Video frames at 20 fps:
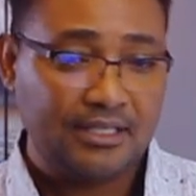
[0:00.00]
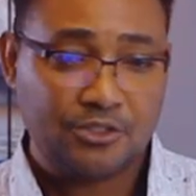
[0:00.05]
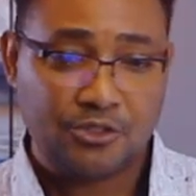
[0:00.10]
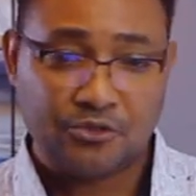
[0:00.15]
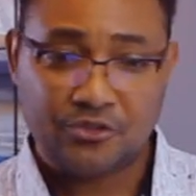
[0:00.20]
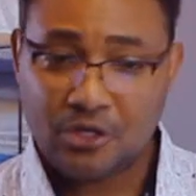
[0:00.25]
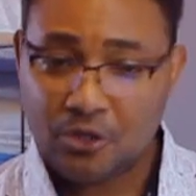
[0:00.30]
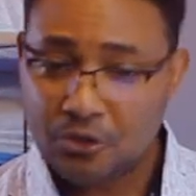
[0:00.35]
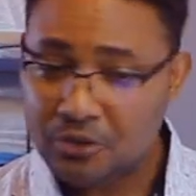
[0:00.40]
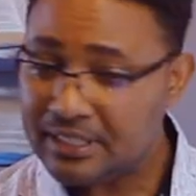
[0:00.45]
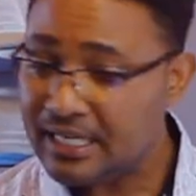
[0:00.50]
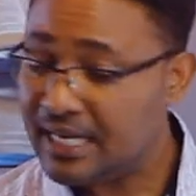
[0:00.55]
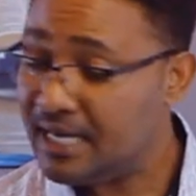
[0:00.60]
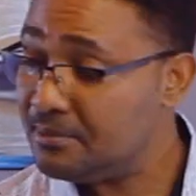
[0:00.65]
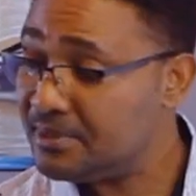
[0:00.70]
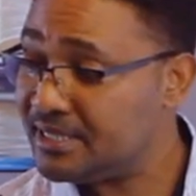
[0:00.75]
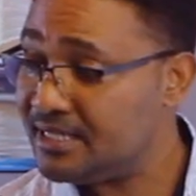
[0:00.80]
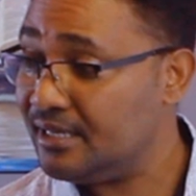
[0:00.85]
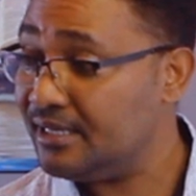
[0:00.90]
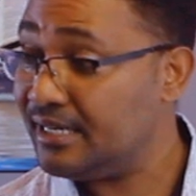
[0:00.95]
So the Lord
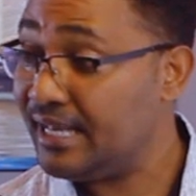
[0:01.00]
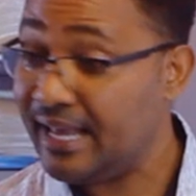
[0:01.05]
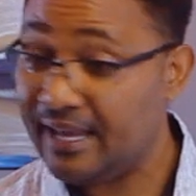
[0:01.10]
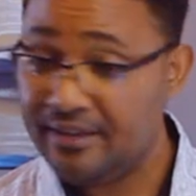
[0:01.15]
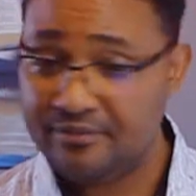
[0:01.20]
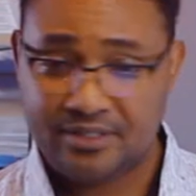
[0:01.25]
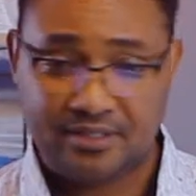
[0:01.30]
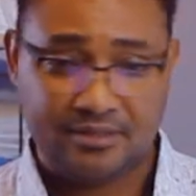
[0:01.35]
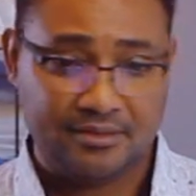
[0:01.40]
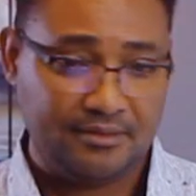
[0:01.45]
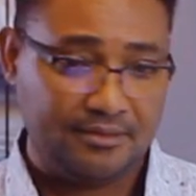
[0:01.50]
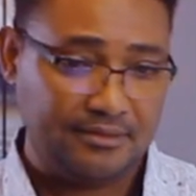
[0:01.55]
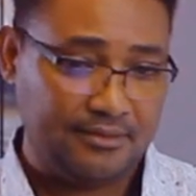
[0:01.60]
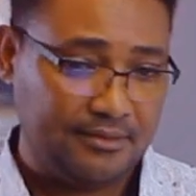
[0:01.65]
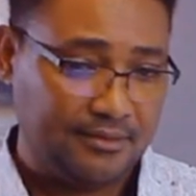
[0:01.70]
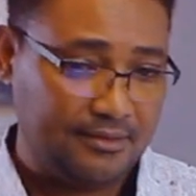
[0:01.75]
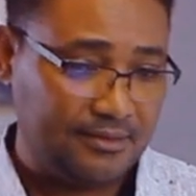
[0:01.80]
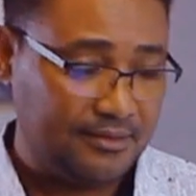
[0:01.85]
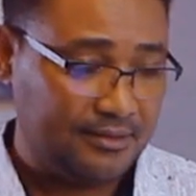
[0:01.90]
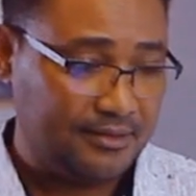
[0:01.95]
comes down heavy.
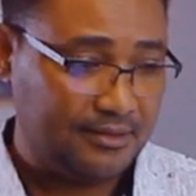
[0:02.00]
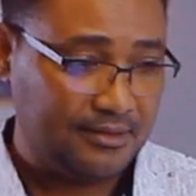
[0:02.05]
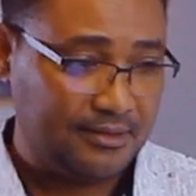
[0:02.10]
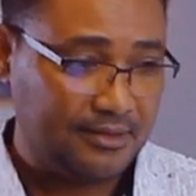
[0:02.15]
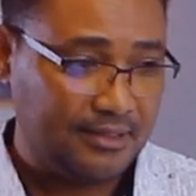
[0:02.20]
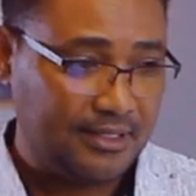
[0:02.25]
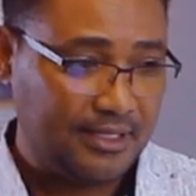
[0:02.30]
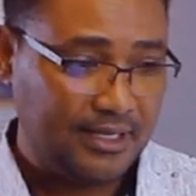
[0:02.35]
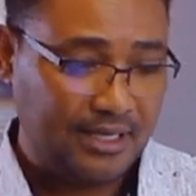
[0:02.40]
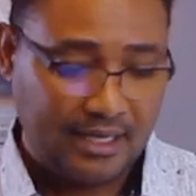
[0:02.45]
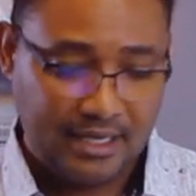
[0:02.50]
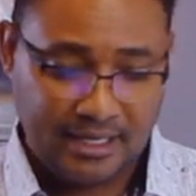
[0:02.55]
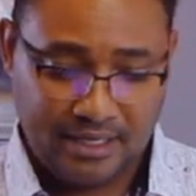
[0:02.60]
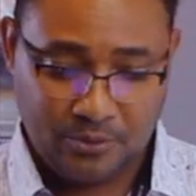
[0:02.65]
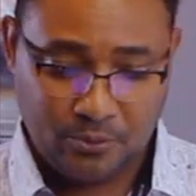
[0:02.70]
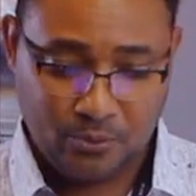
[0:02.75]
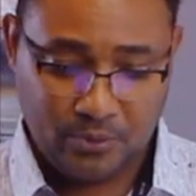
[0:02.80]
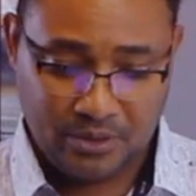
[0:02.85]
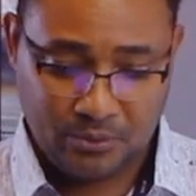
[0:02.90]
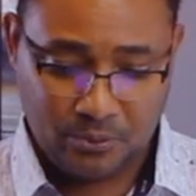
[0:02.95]

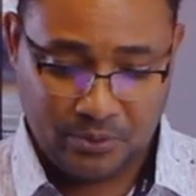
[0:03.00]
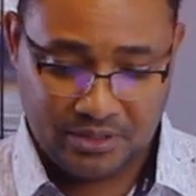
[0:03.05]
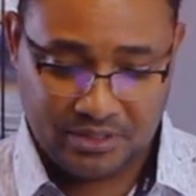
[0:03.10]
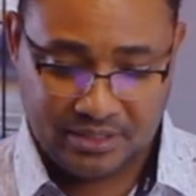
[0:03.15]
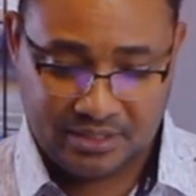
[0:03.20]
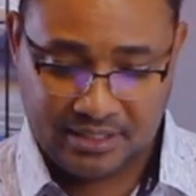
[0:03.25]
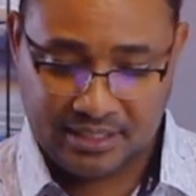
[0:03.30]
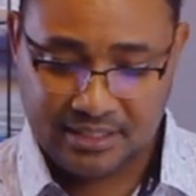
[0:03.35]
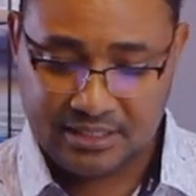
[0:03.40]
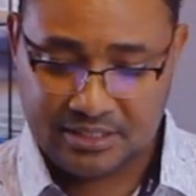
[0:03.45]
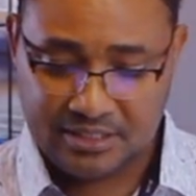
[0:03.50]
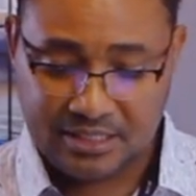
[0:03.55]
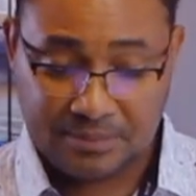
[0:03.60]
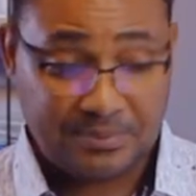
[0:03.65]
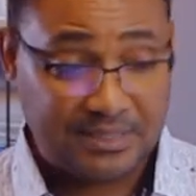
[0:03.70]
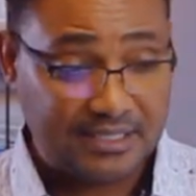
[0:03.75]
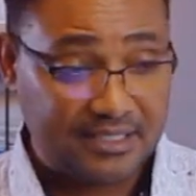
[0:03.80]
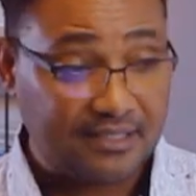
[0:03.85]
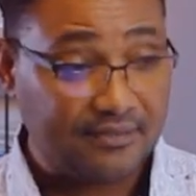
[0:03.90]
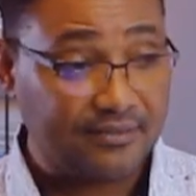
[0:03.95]
And when we see
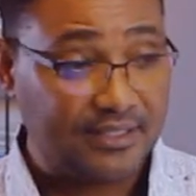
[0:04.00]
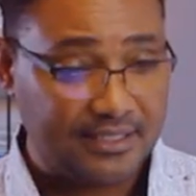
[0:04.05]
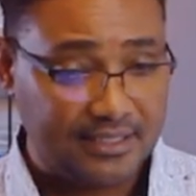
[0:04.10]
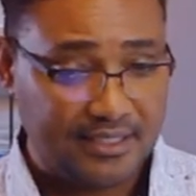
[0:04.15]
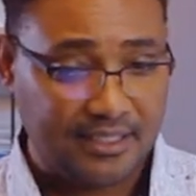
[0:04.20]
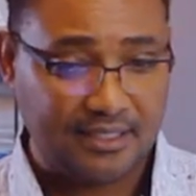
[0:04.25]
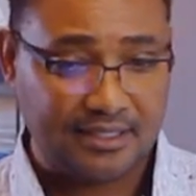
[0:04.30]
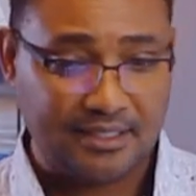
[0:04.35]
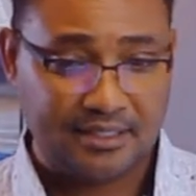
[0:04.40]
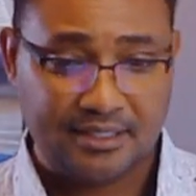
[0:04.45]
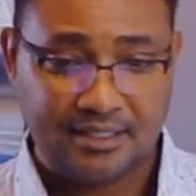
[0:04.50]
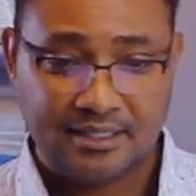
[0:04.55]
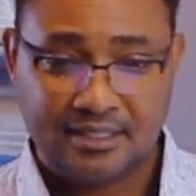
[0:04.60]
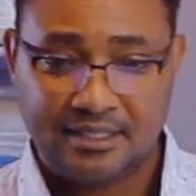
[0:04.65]
chapter 17,